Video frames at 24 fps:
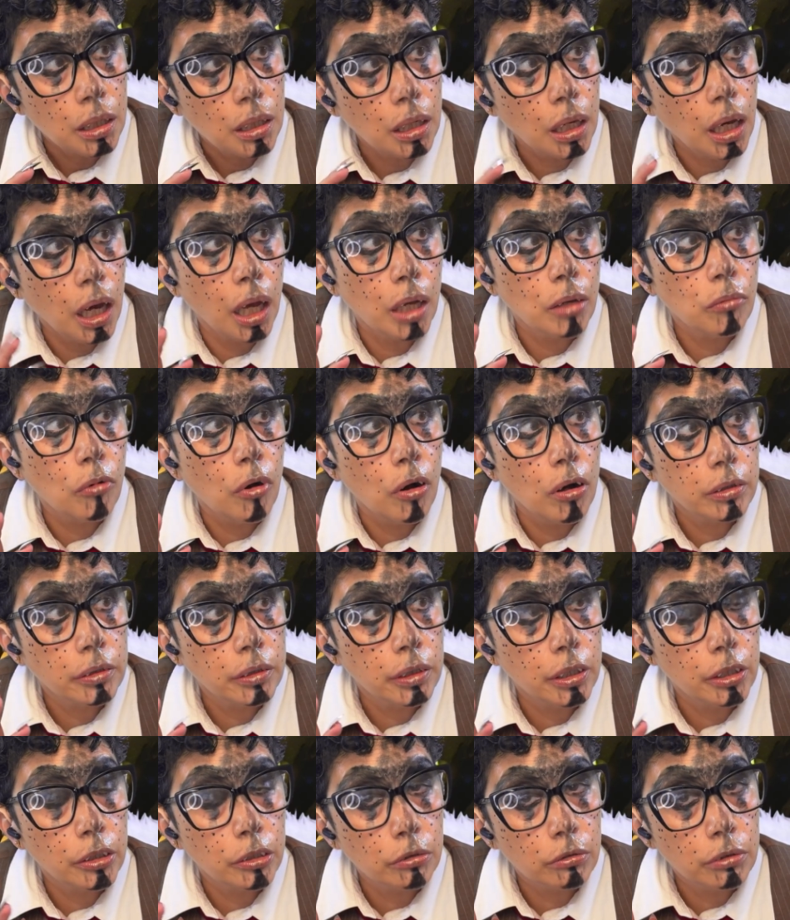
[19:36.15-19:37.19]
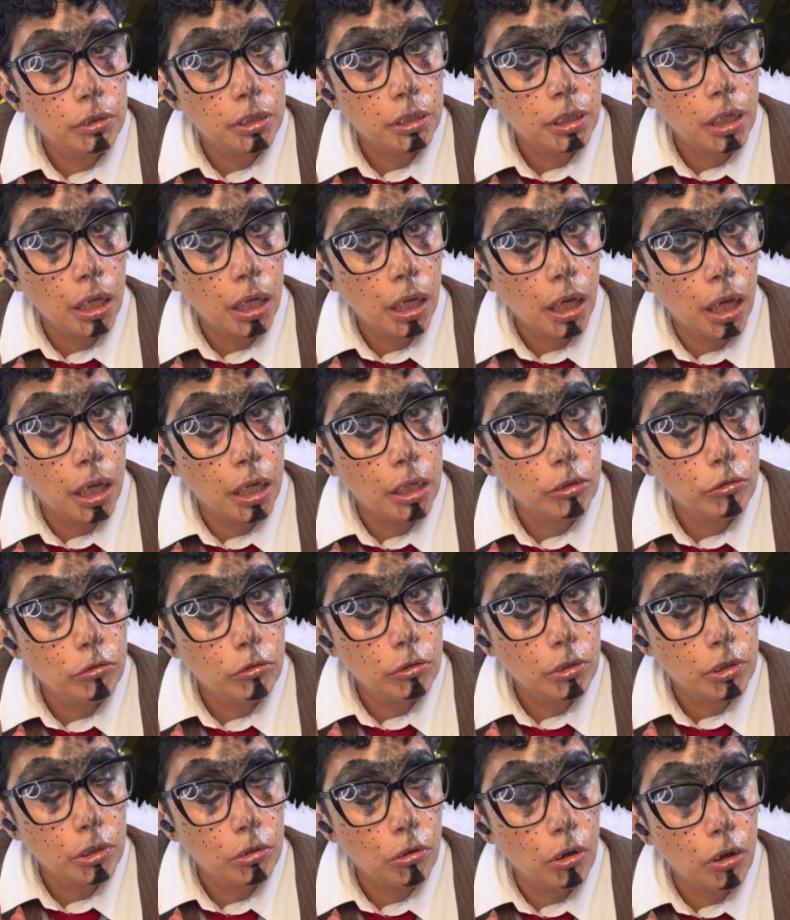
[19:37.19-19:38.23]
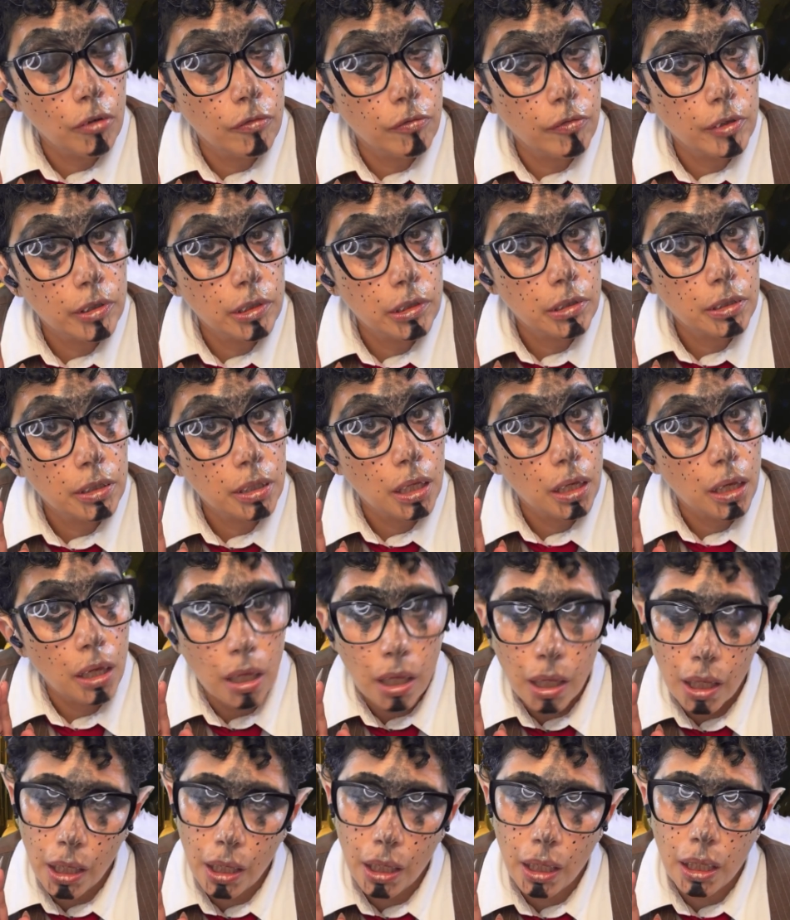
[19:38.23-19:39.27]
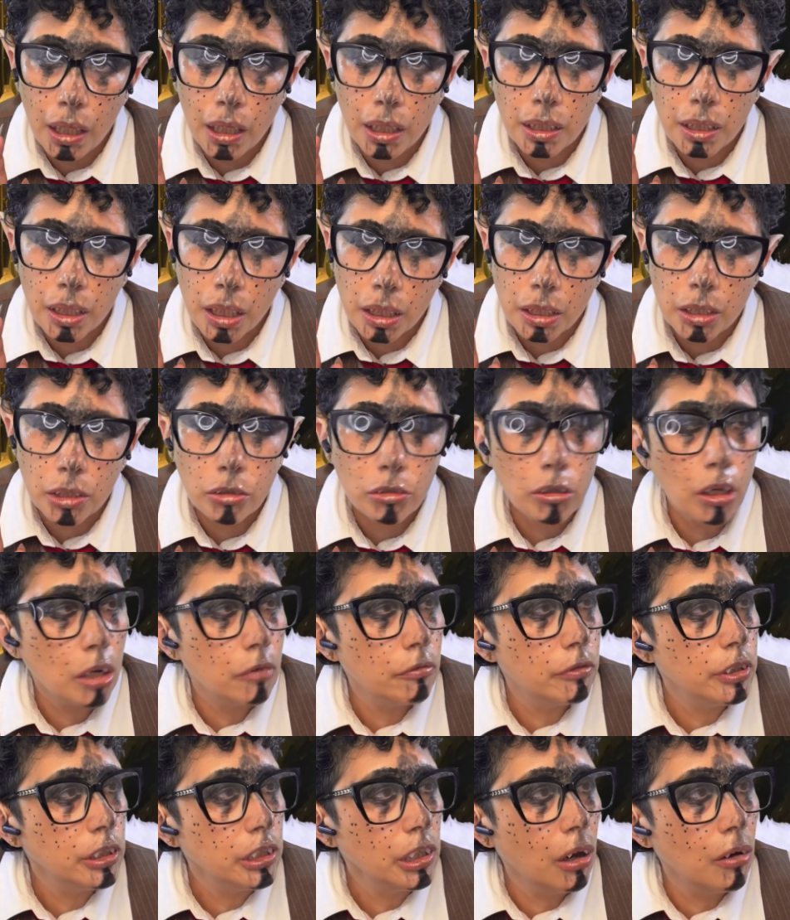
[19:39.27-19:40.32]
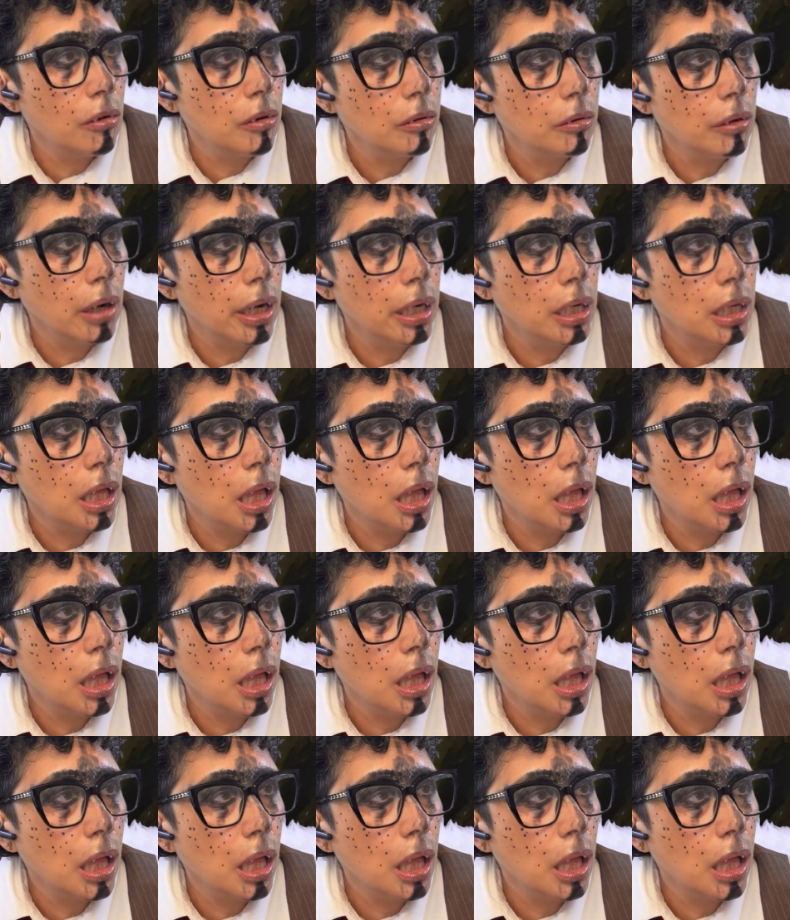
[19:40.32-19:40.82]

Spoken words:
Guy walks into a psychiatrist's office. As I started a joke, right?